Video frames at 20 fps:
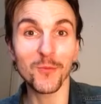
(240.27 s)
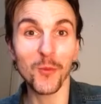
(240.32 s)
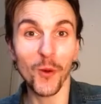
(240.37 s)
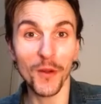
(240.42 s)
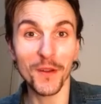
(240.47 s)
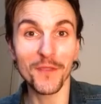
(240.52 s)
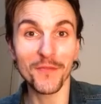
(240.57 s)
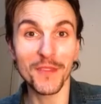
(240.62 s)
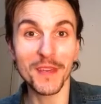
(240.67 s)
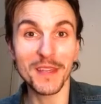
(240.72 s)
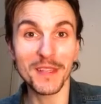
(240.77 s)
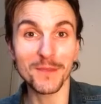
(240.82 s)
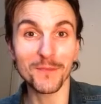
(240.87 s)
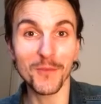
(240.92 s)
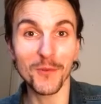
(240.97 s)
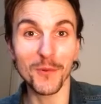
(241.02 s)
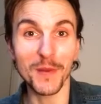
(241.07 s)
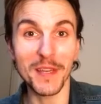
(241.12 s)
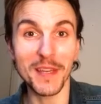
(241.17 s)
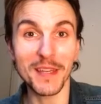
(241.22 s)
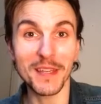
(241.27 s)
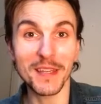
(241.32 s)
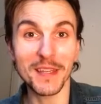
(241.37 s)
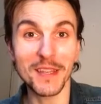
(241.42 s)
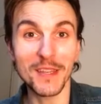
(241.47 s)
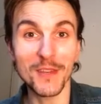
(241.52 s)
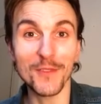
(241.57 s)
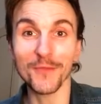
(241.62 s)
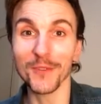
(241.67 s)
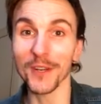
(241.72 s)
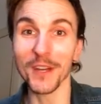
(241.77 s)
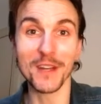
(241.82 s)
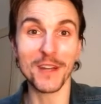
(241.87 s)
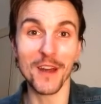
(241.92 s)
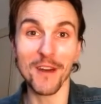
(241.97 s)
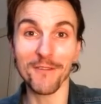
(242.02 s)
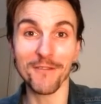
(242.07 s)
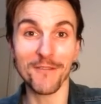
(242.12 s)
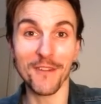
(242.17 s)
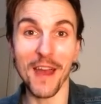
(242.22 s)
one of these per week, you've got
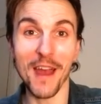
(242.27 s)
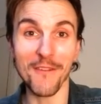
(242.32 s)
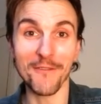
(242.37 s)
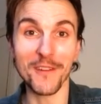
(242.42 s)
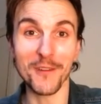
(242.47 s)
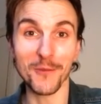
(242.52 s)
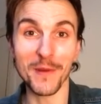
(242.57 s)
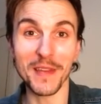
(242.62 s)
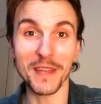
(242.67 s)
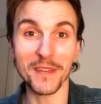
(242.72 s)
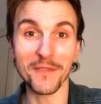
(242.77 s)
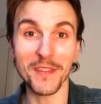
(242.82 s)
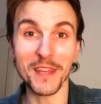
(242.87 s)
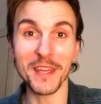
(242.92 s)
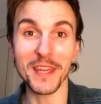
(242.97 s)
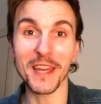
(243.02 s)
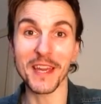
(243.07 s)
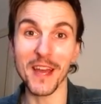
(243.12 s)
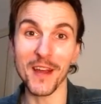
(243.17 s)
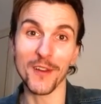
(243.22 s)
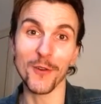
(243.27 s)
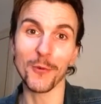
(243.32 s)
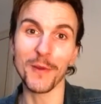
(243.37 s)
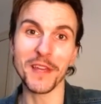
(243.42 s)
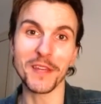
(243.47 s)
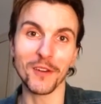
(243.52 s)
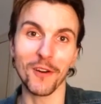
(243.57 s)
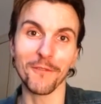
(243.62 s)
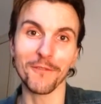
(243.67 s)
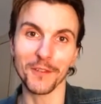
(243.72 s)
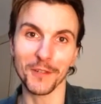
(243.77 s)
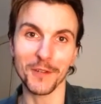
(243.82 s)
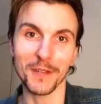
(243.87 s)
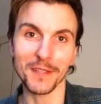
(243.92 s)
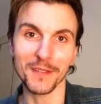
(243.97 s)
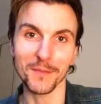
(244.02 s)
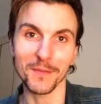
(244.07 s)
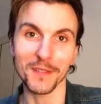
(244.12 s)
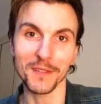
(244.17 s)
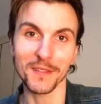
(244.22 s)
enough for every week of the year and a week off for
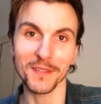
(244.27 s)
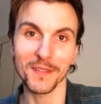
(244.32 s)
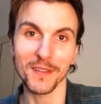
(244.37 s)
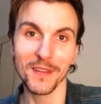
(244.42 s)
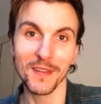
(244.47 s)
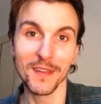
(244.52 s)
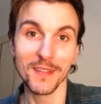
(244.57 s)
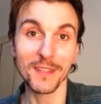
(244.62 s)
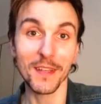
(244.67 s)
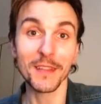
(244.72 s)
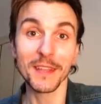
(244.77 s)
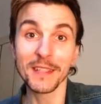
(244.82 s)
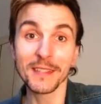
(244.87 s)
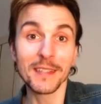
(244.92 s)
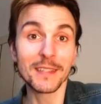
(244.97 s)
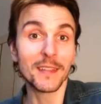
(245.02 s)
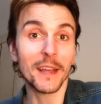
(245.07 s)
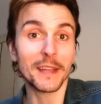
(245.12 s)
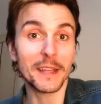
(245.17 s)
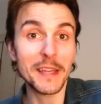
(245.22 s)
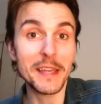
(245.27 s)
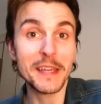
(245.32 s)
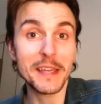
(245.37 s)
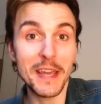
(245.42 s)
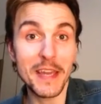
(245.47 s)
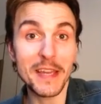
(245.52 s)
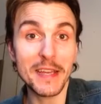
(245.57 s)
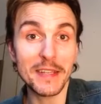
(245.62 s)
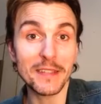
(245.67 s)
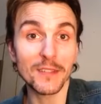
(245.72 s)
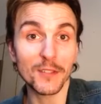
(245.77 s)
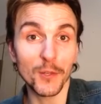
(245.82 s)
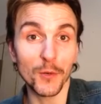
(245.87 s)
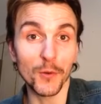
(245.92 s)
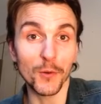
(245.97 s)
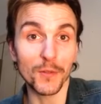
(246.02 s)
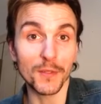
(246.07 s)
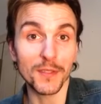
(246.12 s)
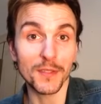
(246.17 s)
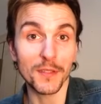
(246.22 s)
Christmas. So this is like a year's
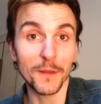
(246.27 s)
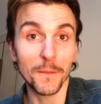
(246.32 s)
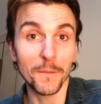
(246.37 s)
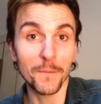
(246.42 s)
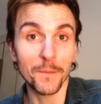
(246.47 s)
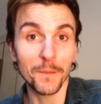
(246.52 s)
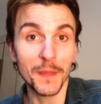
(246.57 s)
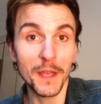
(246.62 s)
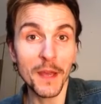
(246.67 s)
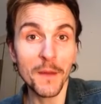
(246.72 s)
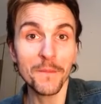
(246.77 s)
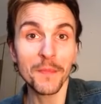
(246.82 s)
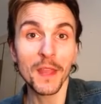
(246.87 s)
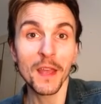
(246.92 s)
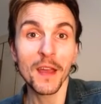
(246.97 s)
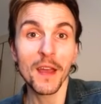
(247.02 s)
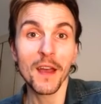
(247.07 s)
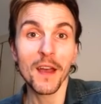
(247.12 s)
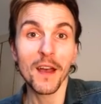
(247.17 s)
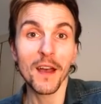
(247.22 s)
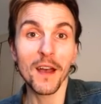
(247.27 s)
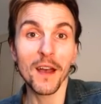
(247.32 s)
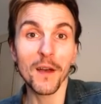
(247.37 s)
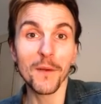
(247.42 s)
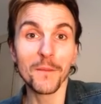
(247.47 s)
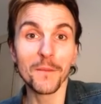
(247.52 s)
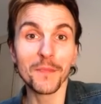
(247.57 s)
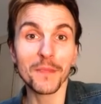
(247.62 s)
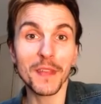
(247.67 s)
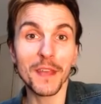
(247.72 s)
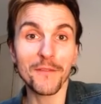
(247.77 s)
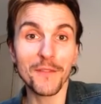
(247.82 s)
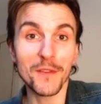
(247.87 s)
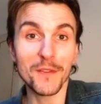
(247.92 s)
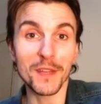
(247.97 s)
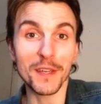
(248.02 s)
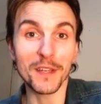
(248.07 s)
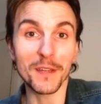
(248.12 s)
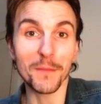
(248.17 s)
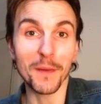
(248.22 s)
course. Yeah. If you
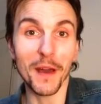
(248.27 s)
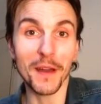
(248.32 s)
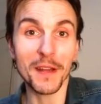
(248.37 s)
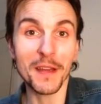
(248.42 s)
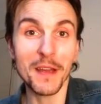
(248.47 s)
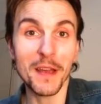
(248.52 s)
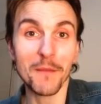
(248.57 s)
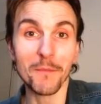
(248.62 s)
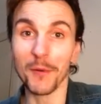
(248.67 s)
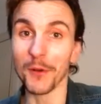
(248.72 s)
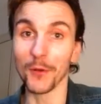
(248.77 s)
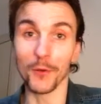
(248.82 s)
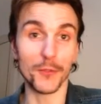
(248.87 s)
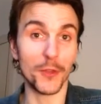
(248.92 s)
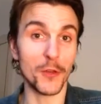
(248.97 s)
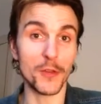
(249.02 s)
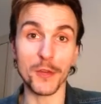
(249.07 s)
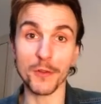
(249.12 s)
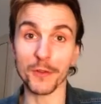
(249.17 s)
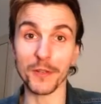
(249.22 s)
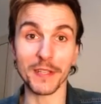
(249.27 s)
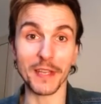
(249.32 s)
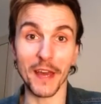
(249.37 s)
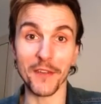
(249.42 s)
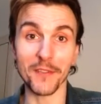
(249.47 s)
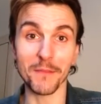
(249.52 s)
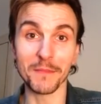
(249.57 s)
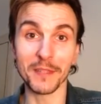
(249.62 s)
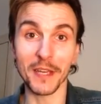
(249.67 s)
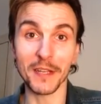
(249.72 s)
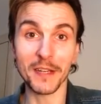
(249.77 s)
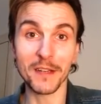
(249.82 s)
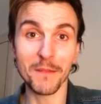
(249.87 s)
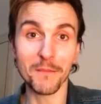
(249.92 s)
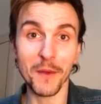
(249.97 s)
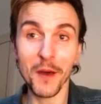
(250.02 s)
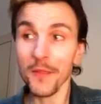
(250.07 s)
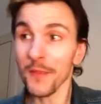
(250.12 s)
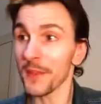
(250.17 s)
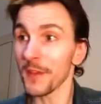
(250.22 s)
think about it, but although you could get them done in a
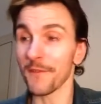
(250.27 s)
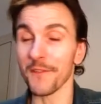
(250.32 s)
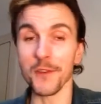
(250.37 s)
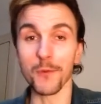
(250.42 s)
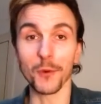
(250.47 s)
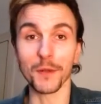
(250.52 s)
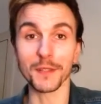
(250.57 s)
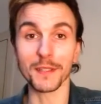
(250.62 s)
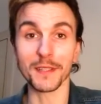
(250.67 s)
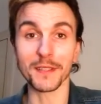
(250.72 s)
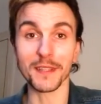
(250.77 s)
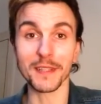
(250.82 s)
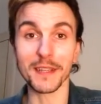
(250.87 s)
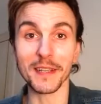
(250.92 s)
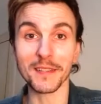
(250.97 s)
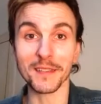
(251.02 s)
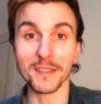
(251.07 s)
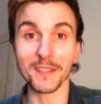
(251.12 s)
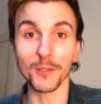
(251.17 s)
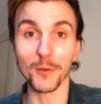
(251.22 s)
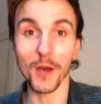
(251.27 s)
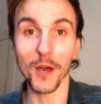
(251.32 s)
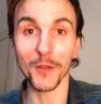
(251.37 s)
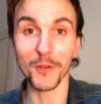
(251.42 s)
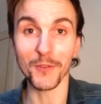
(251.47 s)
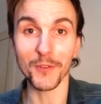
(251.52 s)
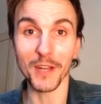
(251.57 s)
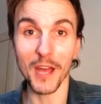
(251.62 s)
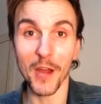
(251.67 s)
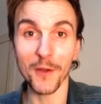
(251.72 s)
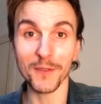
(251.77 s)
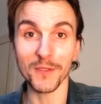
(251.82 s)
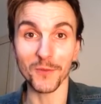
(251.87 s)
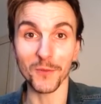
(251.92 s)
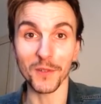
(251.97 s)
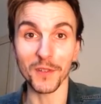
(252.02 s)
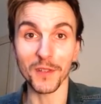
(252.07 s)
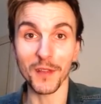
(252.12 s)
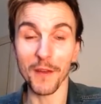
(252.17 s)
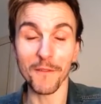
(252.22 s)
month if you wanted to listen to 100 hours
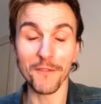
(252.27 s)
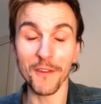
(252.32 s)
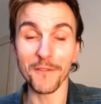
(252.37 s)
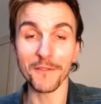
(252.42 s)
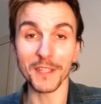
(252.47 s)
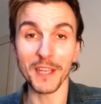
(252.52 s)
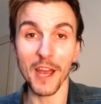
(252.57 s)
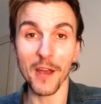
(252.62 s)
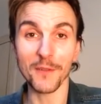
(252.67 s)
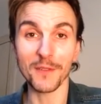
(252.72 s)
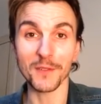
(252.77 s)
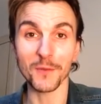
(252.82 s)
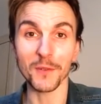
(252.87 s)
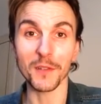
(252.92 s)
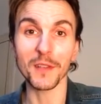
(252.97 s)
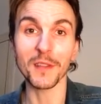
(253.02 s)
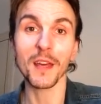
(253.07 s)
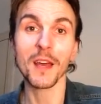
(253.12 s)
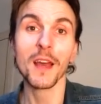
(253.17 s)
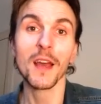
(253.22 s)
worth, 50 hours worth.